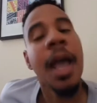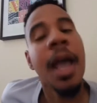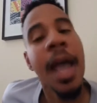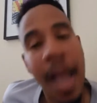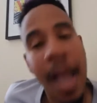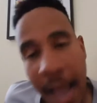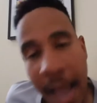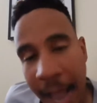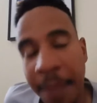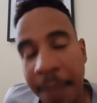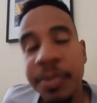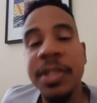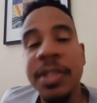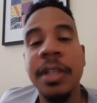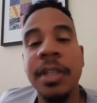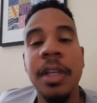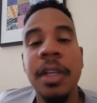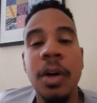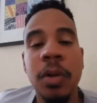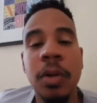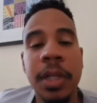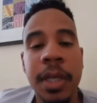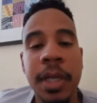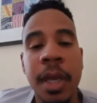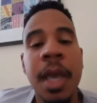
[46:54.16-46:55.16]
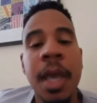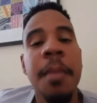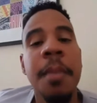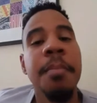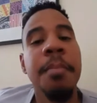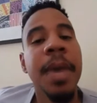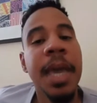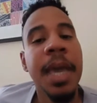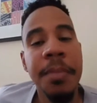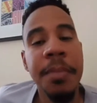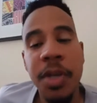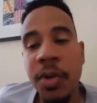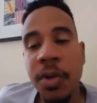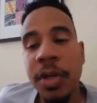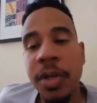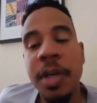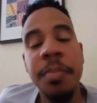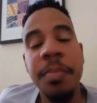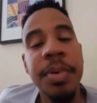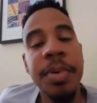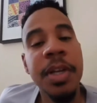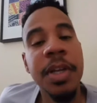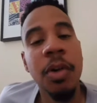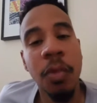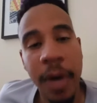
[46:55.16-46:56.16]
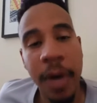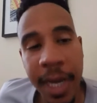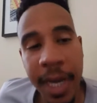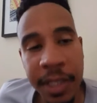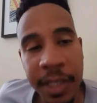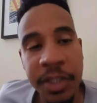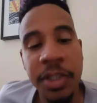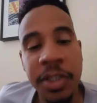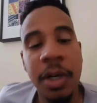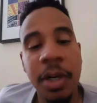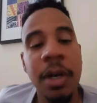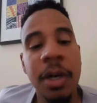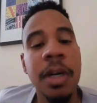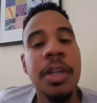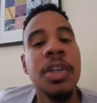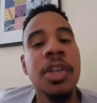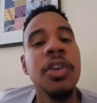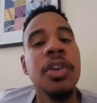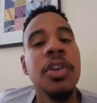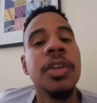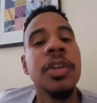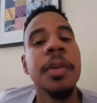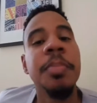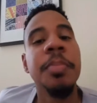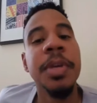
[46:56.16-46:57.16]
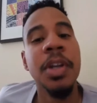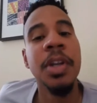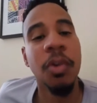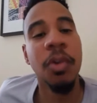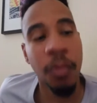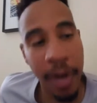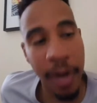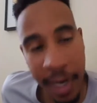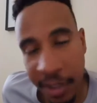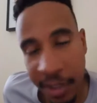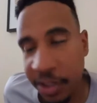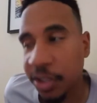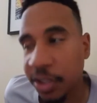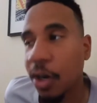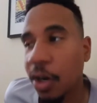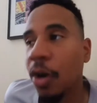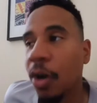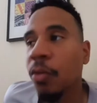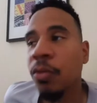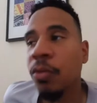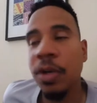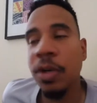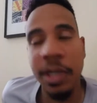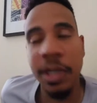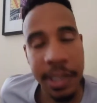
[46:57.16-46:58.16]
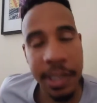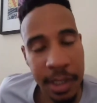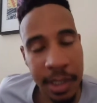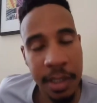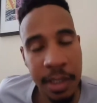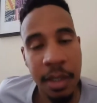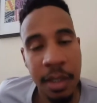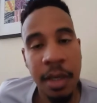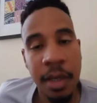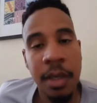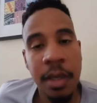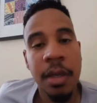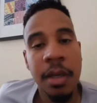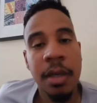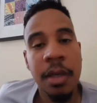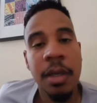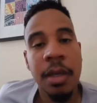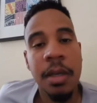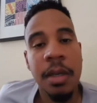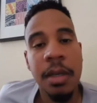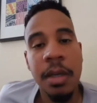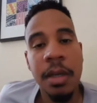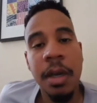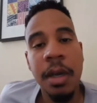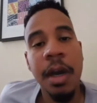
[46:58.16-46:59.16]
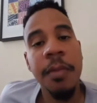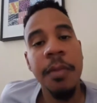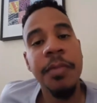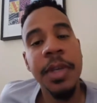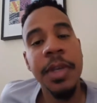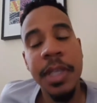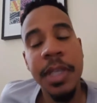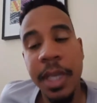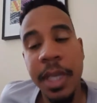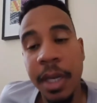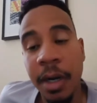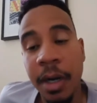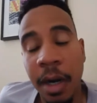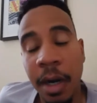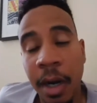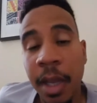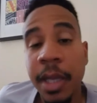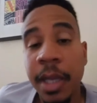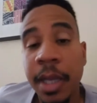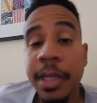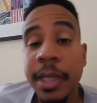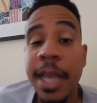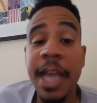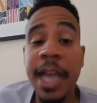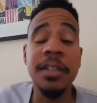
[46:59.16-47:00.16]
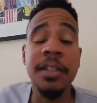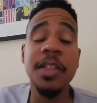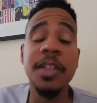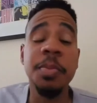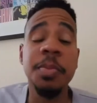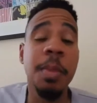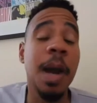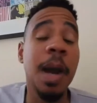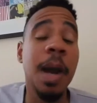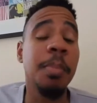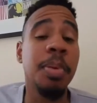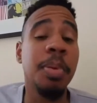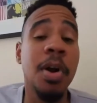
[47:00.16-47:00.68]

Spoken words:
Absolutely. Maybe you could be the red shirt. You could be the red shirt Rookie of the Year. That's just my personal.